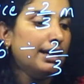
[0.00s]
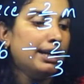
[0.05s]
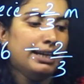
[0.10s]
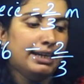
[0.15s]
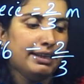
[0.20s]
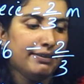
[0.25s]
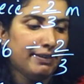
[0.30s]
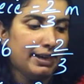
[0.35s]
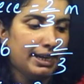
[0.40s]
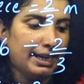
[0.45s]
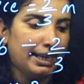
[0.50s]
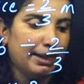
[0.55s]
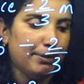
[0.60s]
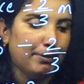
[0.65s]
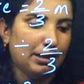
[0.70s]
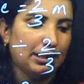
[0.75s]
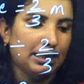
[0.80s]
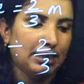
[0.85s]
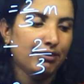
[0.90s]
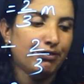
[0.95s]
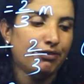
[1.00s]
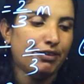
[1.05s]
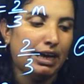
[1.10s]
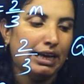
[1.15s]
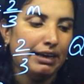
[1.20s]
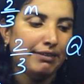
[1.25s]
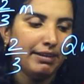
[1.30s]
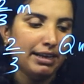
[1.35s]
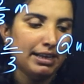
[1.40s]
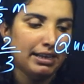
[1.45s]
divide
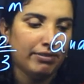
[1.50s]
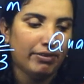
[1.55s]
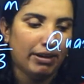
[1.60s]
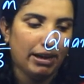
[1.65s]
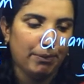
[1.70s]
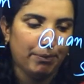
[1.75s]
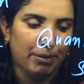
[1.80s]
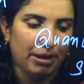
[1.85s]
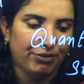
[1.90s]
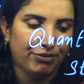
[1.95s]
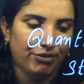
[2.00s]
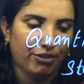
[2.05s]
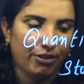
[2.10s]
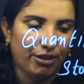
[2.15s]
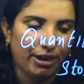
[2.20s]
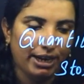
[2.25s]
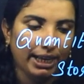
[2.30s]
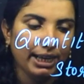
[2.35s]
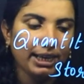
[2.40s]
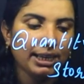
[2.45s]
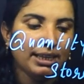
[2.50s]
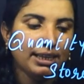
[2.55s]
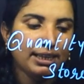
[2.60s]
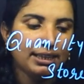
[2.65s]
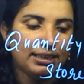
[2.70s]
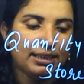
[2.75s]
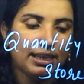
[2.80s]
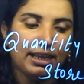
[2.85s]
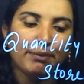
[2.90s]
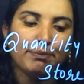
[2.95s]
5 and 1 by 4 and
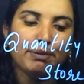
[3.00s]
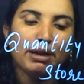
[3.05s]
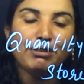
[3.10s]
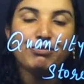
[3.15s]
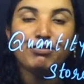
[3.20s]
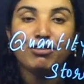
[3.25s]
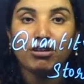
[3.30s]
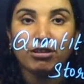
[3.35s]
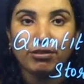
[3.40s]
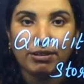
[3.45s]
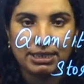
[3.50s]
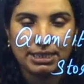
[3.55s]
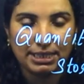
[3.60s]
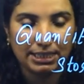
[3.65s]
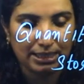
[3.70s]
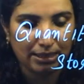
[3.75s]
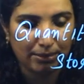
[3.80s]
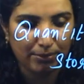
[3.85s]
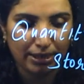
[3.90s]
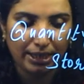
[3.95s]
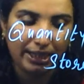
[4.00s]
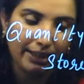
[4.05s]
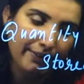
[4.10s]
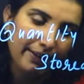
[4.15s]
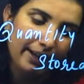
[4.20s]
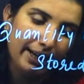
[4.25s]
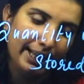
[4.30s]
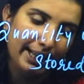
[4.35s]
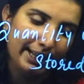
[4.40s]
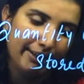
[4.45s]
3 by 4 and
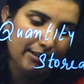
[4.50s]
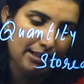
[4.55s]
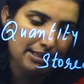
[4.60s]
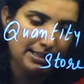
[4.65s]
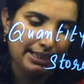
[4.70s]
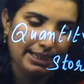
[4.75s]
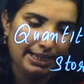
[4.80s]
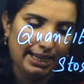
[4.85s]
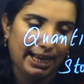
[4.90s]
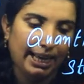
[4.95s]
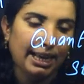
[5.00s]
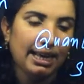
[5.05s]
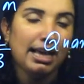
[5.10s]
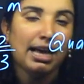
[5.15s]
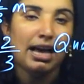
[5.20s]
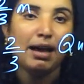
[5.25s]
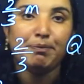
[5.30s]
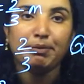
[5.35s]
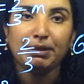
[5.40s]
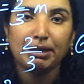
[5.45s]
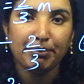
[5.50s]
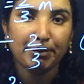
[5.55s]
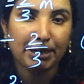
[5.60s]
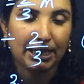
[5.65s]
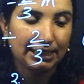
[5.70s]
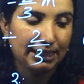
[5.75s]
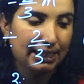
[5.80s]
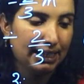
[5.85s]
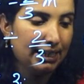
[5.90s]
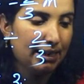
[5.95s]
divide. Now, we
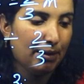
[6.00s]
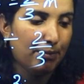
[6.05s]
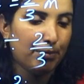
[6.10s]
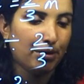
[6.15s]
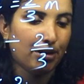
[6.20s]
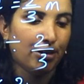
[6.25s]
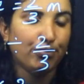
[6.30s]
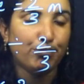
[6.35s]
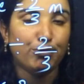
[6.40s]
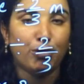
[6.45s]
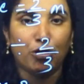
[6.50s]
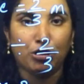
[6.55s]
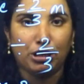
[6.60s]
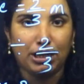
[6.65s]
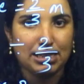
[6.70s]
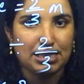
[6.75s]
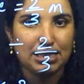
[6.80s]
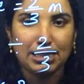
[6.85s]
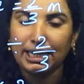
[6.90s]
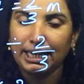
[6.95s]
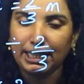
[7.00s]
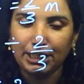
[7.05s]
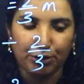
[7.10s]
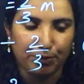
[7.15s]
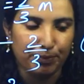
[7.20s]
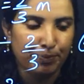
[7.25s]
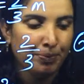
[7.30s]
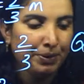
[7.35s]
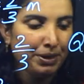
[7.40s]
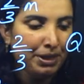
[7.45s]
get the number of bottles. Now, the
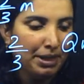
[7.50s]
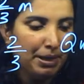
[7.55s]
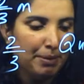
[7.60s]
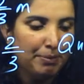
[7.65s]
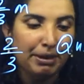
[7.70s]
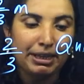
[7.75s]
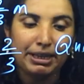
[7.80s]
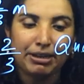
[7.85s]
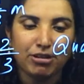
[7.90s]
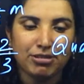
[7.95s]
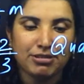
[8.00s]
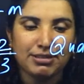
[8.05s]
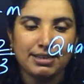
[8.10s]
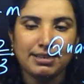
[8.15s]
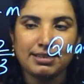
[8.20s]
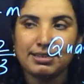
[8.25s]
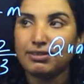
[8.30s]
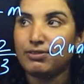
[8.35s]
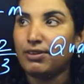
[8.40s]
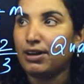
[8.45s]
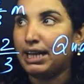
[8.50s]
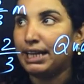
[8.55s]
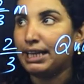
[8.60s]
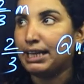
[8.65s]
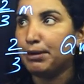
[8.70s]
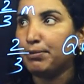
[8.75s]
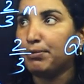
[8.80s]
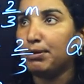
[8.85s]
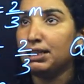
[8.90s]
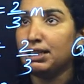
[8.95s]
questions are in
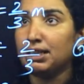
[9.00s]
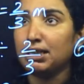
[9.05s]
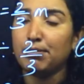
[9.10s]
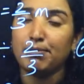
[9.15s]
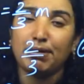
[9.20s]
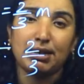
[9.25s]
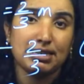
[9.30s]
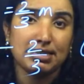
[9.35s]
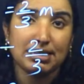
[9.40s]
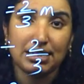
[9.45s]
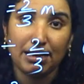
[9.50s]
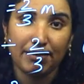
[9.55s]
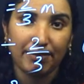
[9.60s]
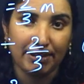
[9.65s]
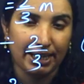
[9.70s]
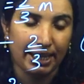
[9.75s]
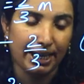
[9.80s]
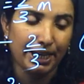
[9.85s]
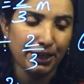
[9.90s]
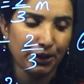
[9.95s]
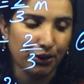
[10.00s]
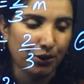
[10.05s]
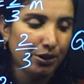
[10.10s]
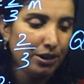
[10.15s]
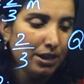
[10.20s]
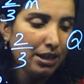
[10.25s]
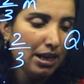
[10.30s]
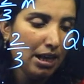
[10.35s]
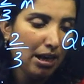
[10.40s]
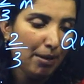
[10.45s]
the months. Now,
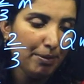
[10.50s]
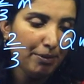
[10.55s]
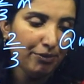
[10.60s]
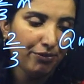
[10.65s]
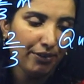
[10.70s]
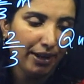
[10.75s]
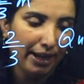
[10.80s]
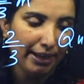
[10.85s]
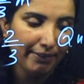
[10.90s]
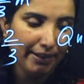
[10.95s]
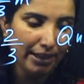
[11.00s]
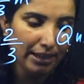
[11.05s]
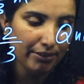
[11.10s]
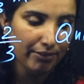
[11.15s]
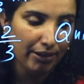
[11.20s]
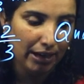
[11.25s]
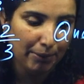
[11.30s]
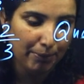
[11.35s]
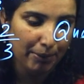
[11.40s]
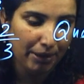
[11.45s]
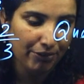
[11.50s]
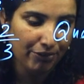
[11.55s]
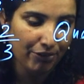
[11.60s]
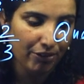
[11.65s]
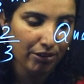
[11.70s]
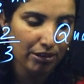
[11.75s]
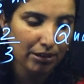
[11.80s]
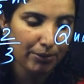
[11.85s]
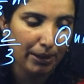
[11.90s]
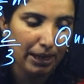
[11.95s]
5 and 1 by
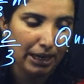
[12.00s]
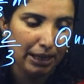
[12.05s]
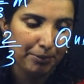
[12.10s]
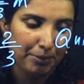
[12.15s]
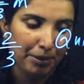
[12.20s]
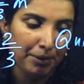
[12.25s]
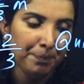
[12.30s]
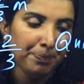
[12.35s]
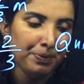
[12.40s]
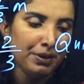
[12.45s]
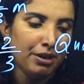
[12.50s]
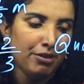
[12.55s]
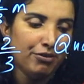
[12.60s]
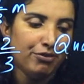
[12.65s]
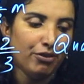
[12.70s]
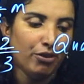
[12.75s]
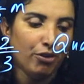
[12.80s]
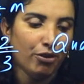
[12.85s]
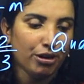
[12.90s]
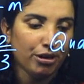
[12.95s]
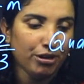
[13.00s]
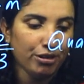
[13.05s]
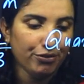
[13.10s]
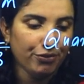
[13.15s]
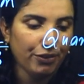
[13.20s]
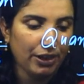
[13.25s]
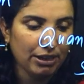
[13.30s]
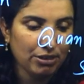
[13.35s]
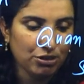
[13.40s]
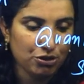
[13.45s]
4 and 4 into
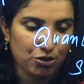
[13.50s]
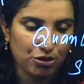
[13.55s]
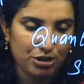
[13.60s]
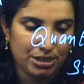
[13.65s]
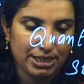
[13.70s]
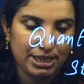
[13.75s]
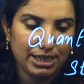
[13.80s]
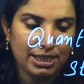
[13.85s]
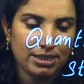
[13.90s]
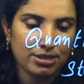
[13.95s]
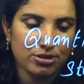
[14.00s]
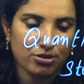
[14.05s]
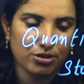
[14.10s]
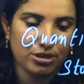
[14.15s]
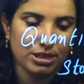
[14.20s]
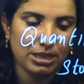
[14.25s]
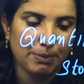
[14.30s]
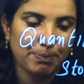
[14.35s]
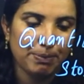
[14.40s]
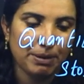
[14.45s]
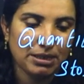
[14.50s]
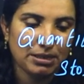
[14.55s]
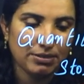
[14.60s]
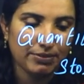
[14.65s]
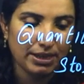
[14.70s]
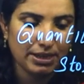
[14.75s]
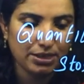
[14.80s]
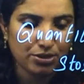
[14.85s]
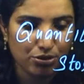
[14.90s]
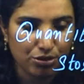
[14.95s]
5 20, 20 plus
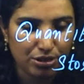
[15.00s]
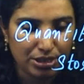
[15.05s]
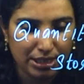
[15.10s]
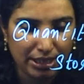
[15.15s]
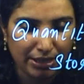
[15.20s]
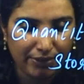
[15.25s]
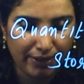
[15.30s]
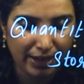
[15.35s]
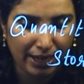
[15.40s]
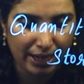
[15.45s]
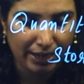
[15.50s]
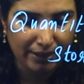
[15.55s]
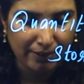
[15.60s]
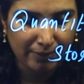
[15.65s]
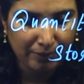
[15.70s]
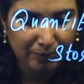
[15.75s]
1 21.